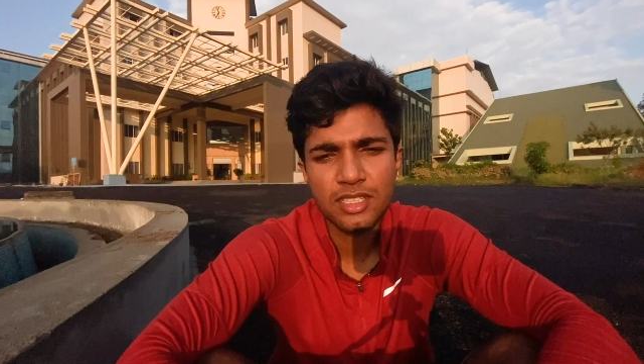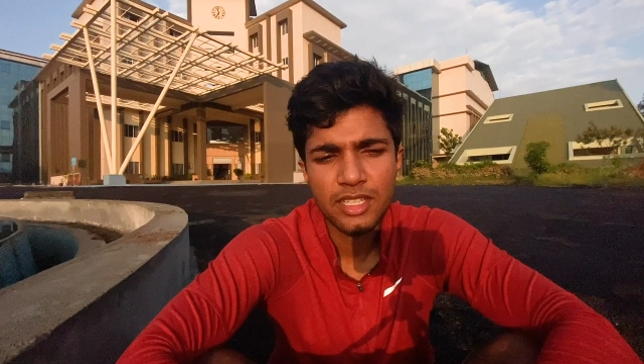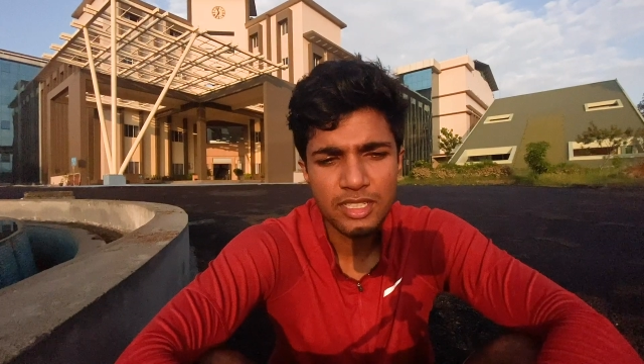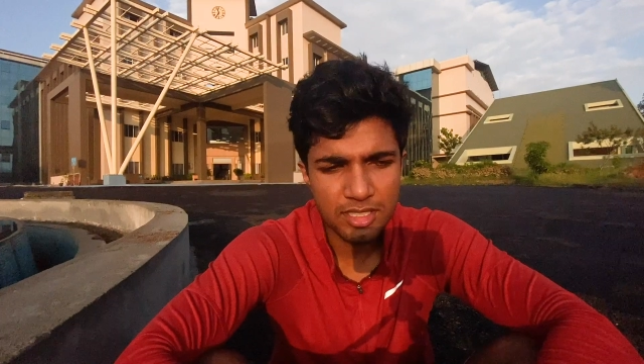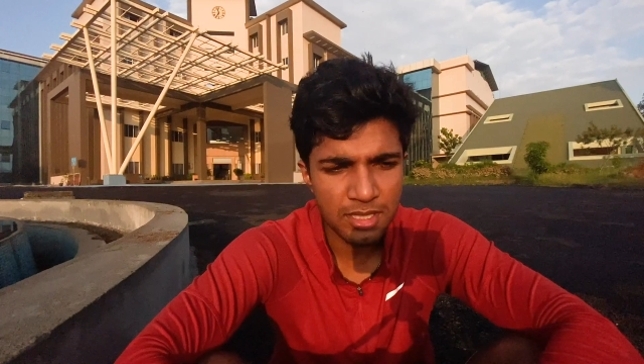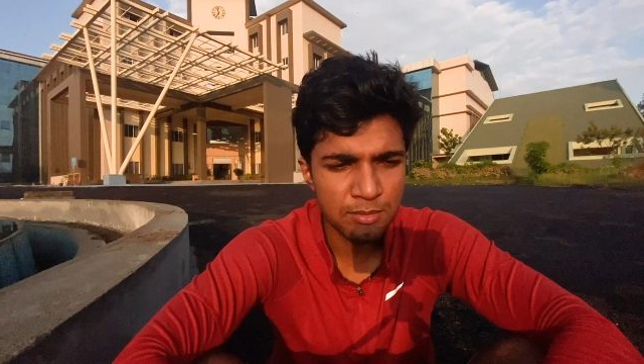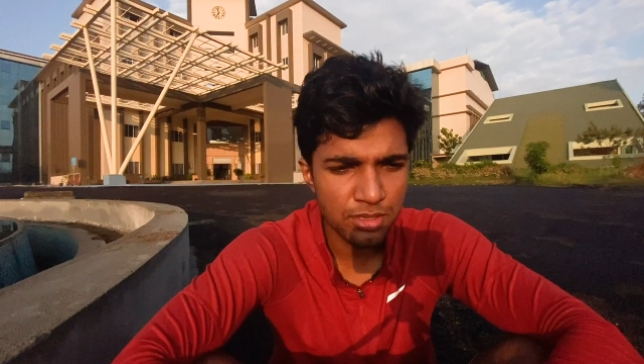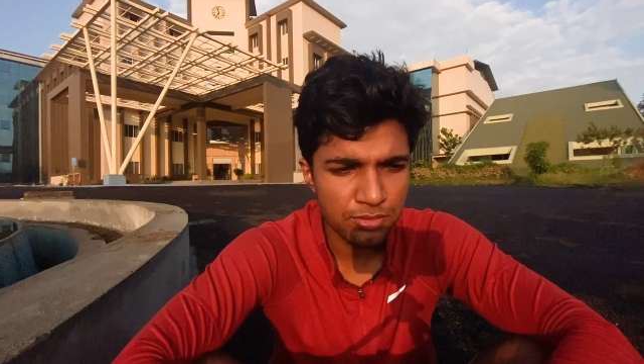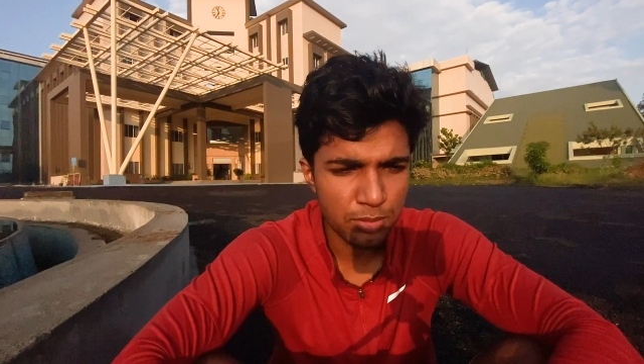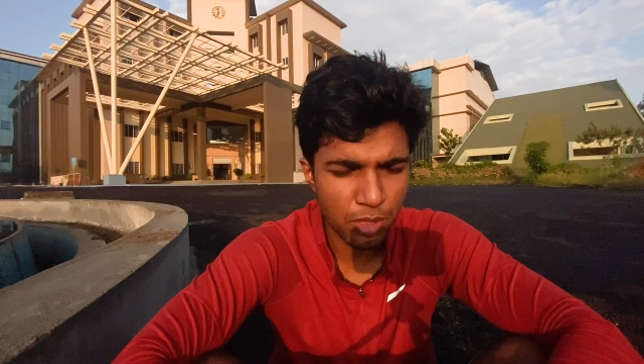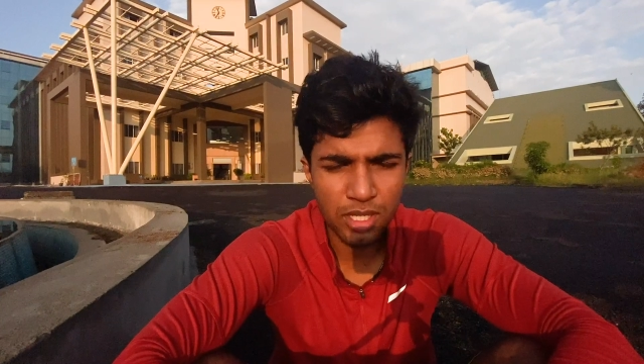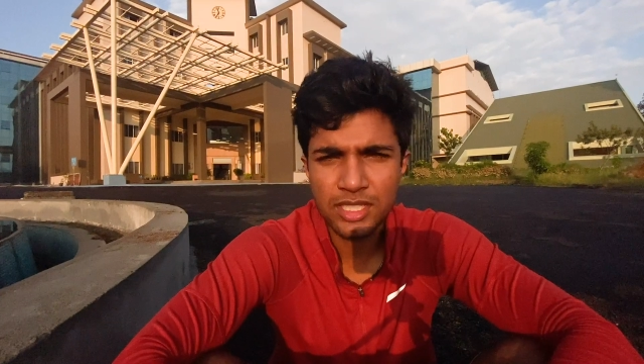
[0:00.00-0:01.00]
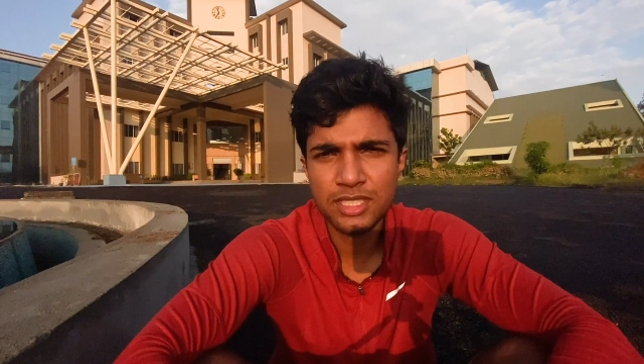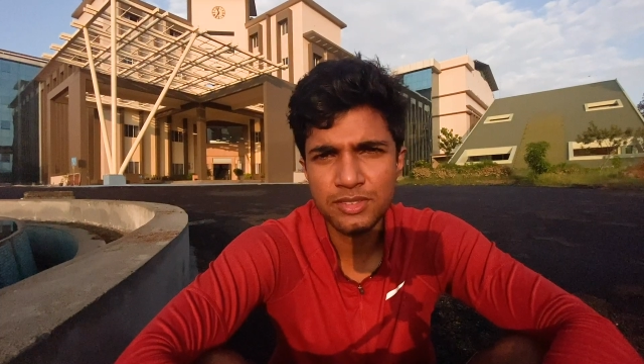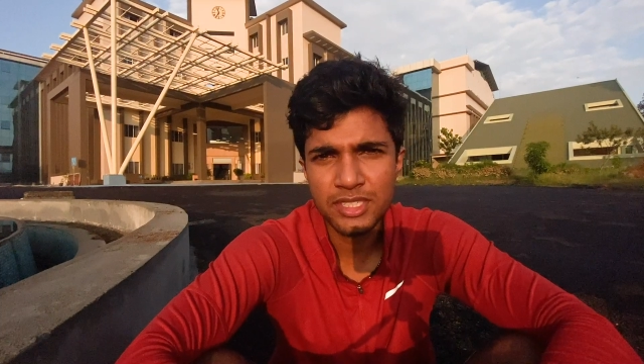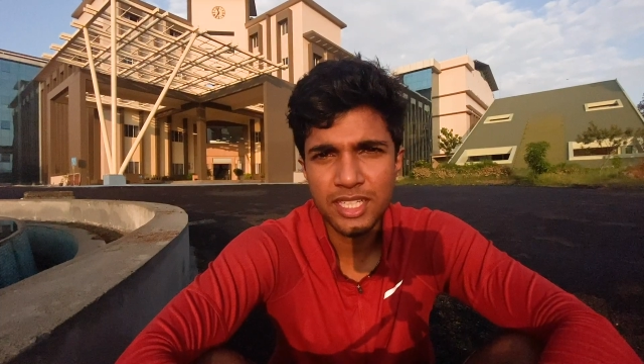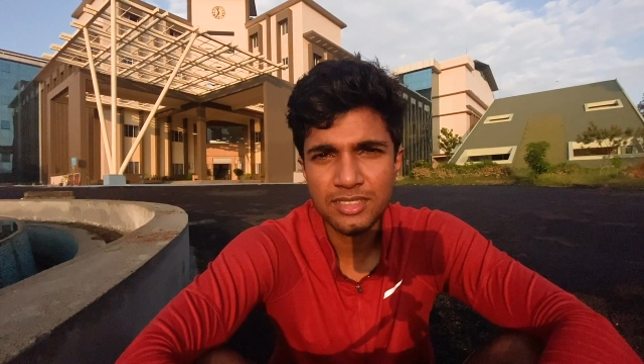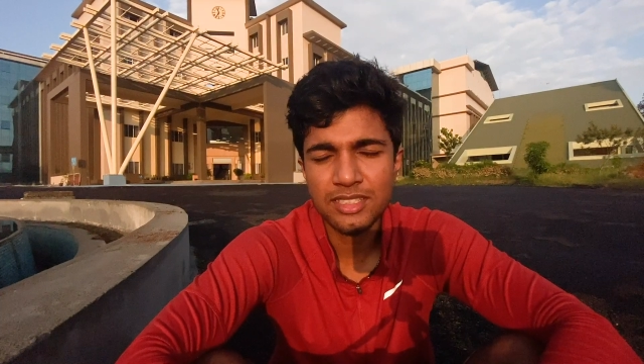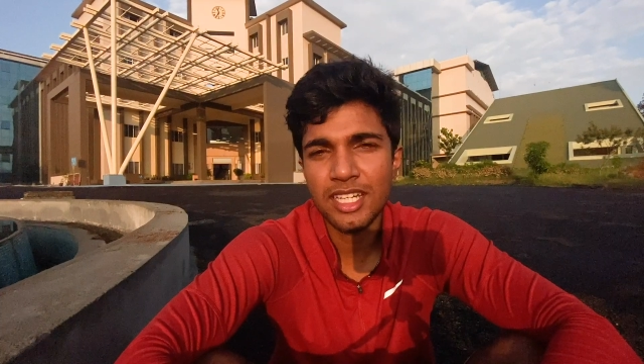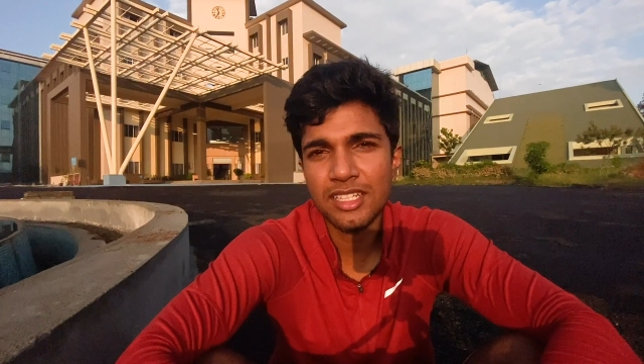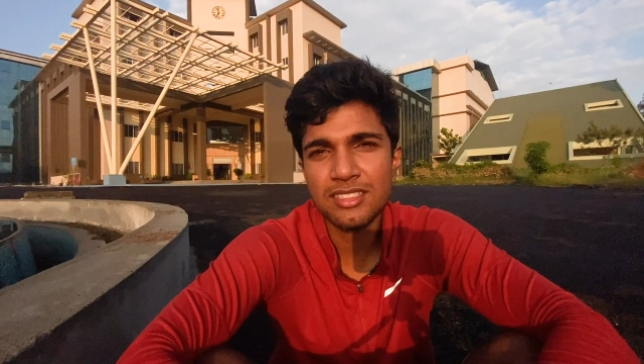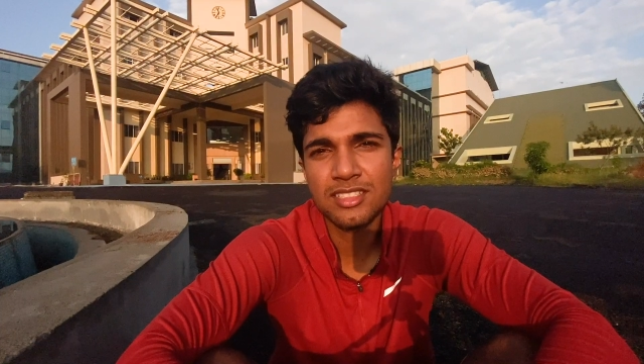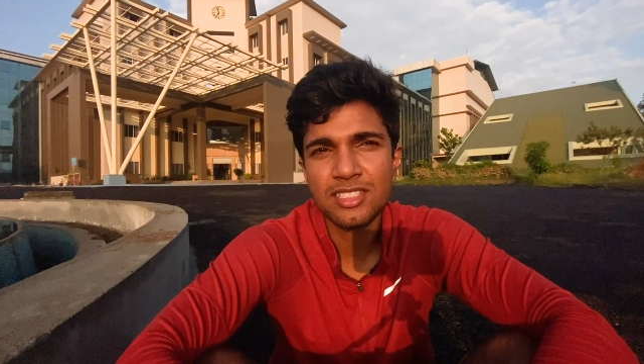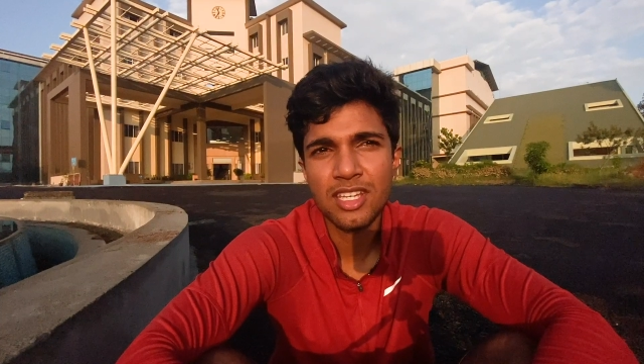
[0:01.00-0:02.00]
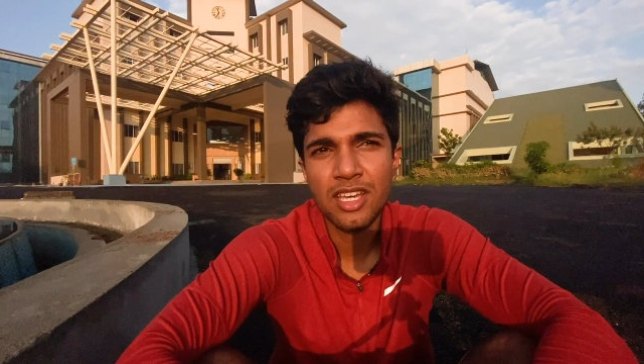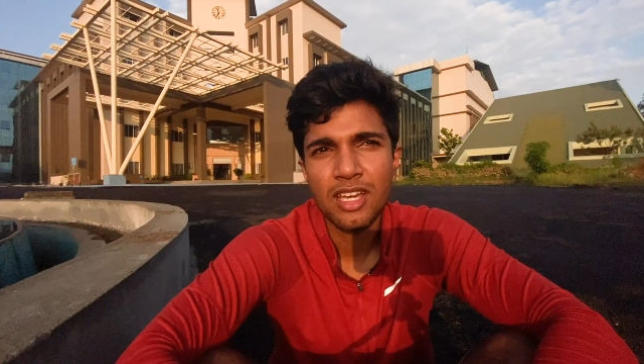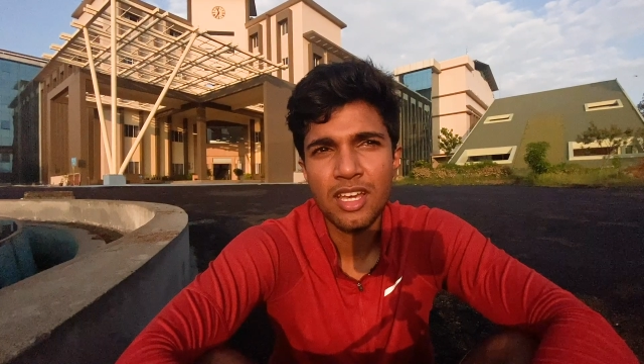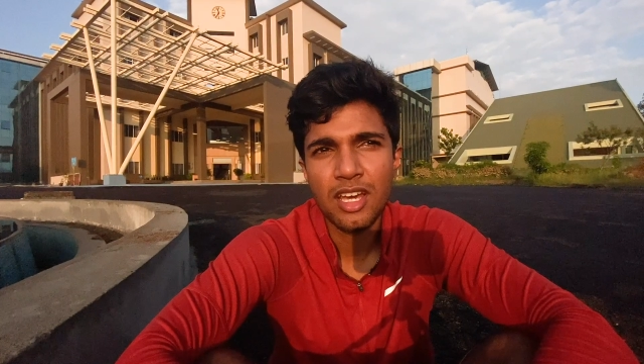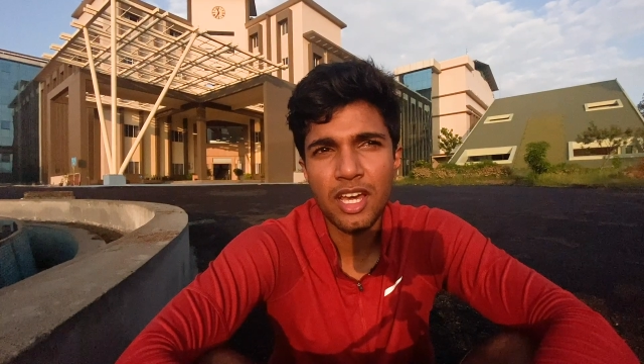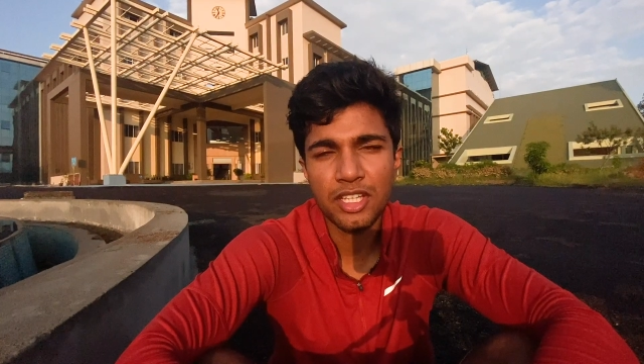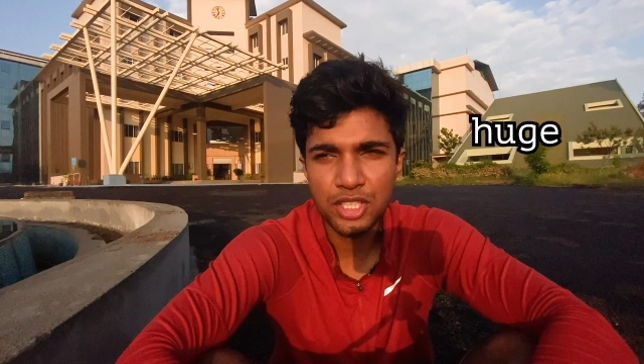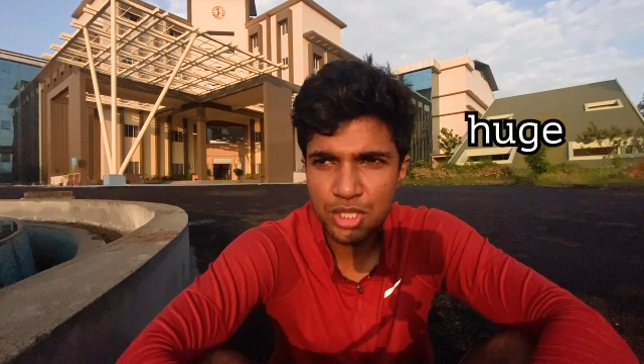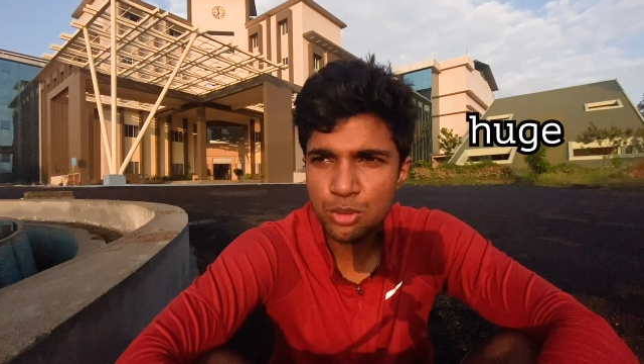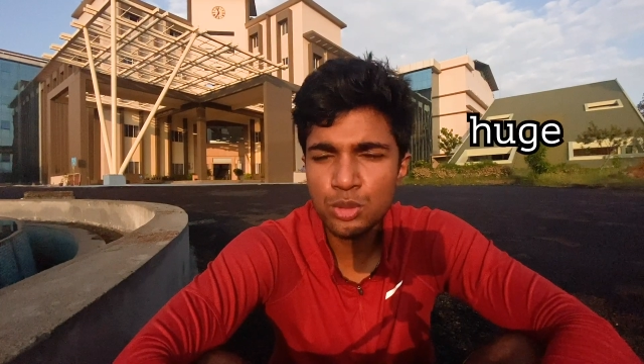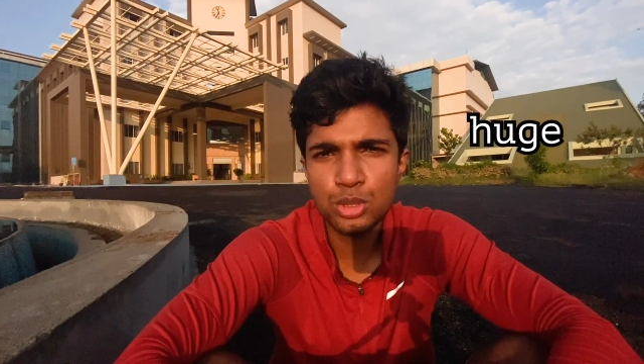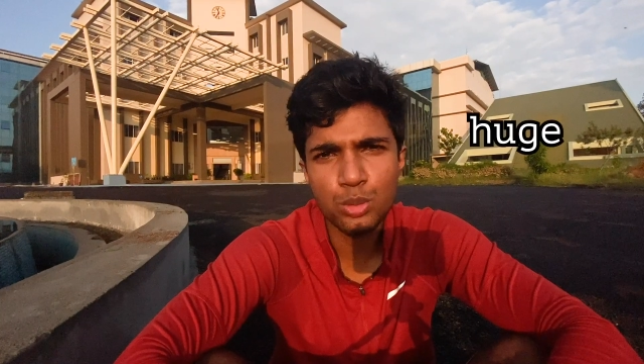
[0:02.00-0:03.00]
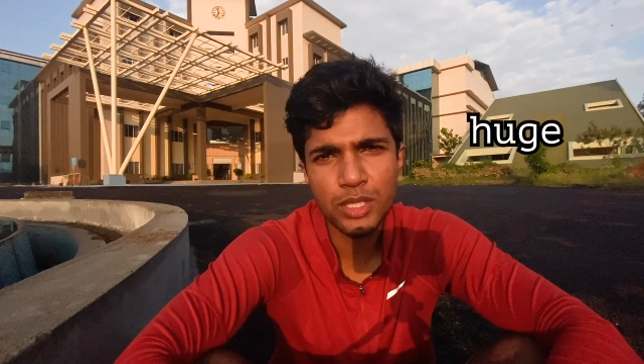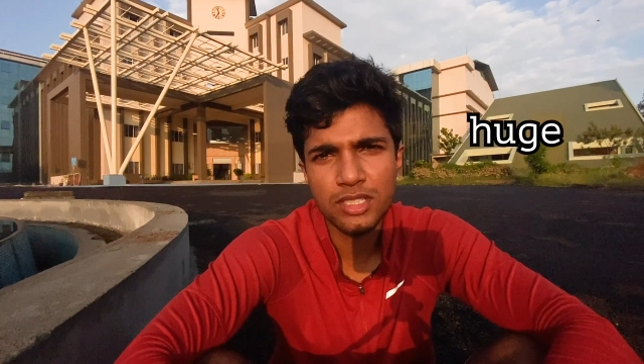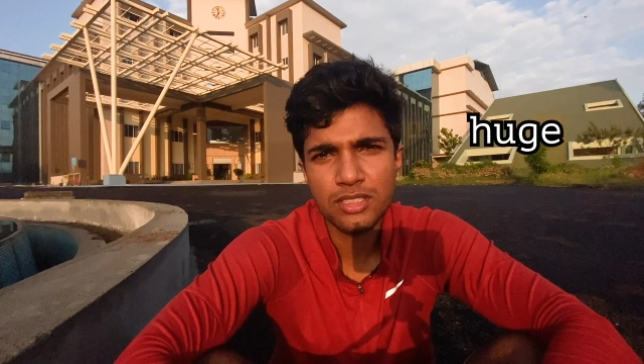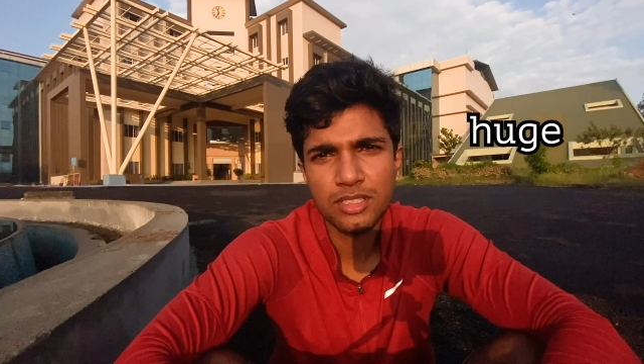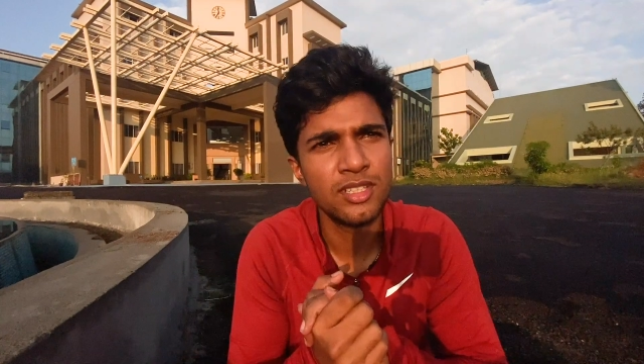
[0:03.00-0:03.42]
In terms of productivity, I think that is a huge win.